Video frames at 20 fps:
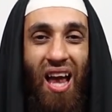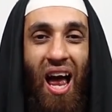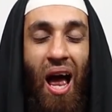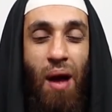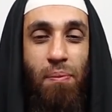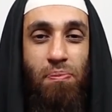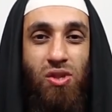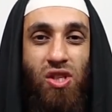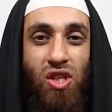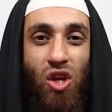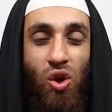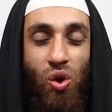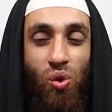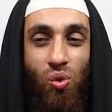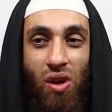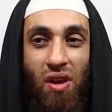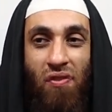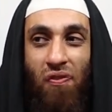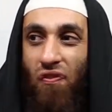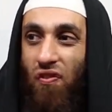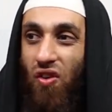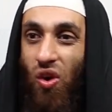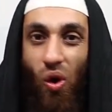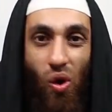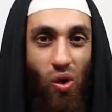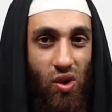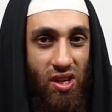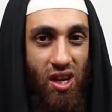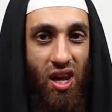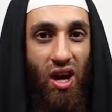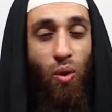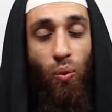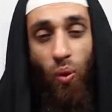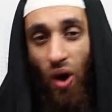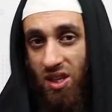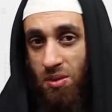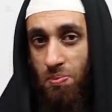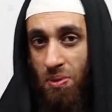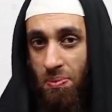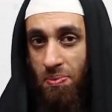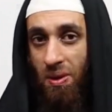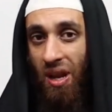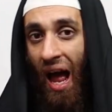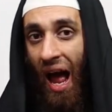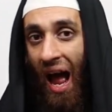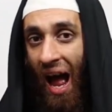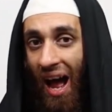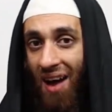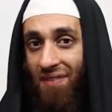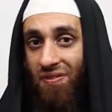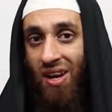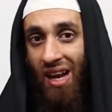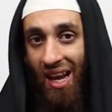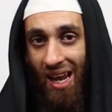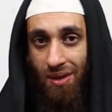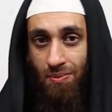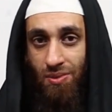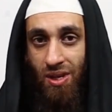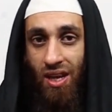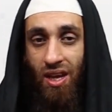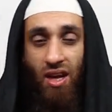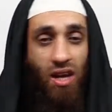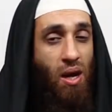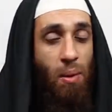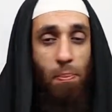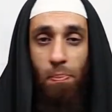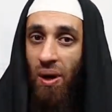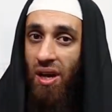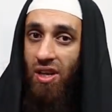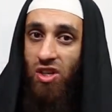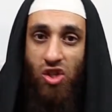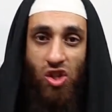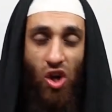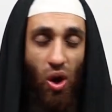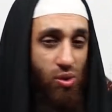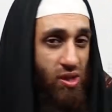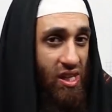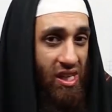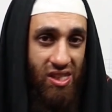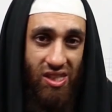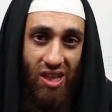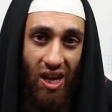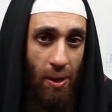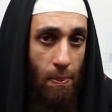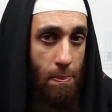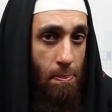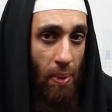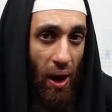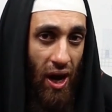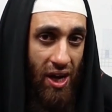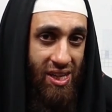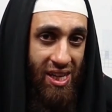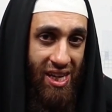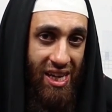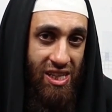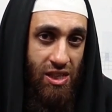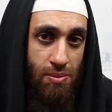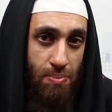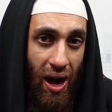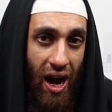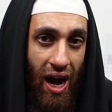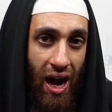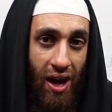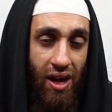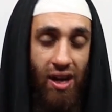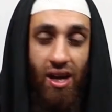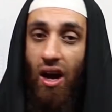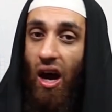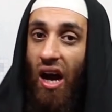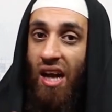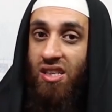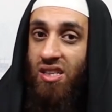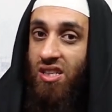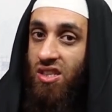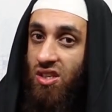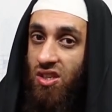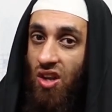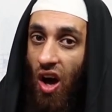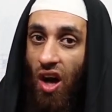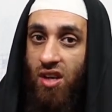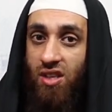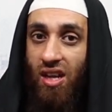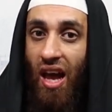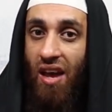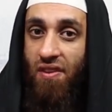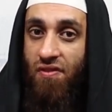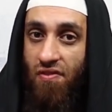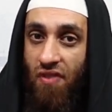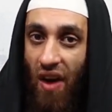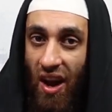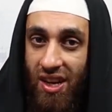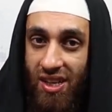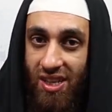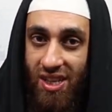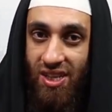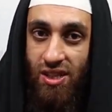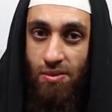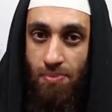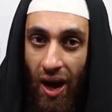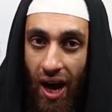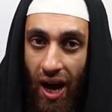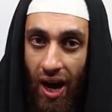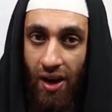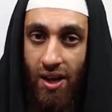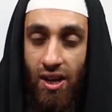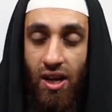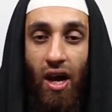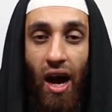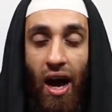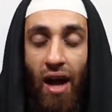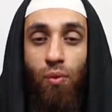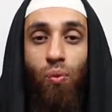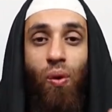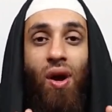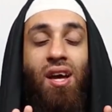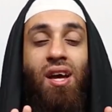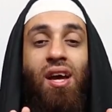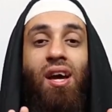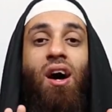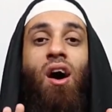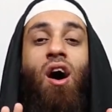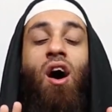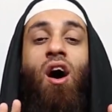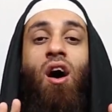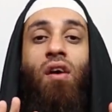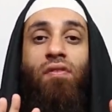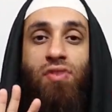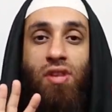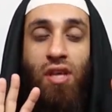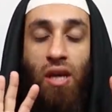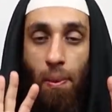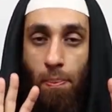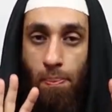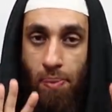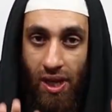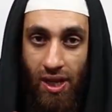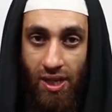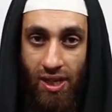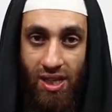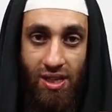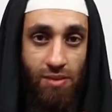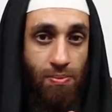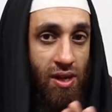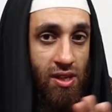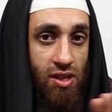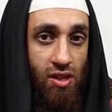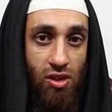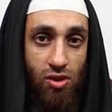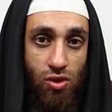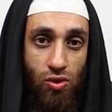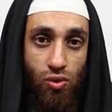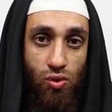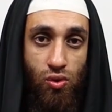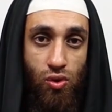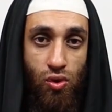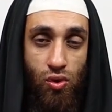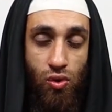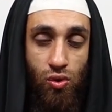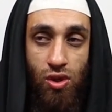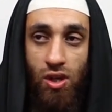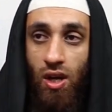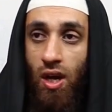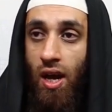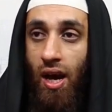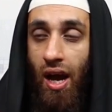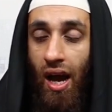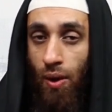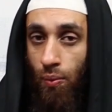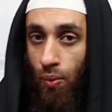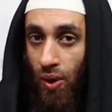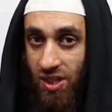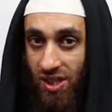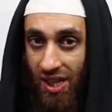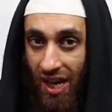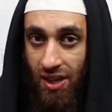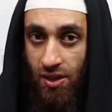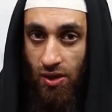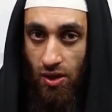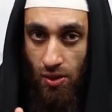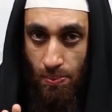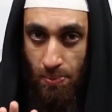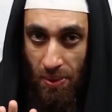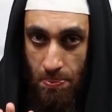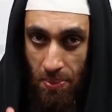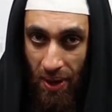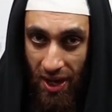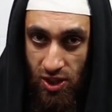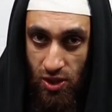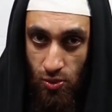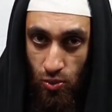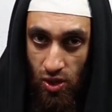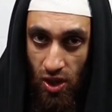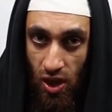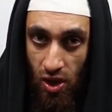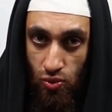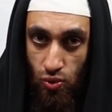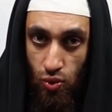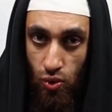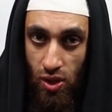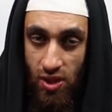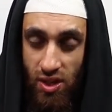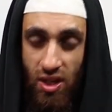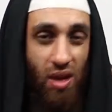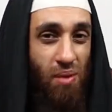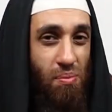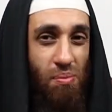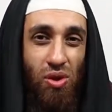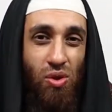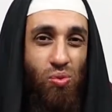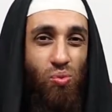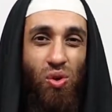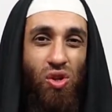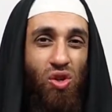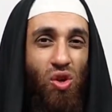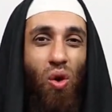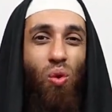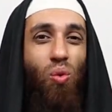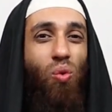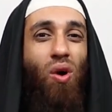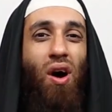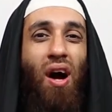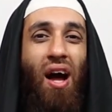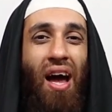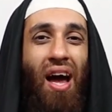is absolutely flawed, whilst people have claimed it. But it shows it's not a binding ijma'ah. It's not a valid ijma'ah. And we're of the opinion it's better not to do khuruj. And we're saying be patient with our rulers. But we don't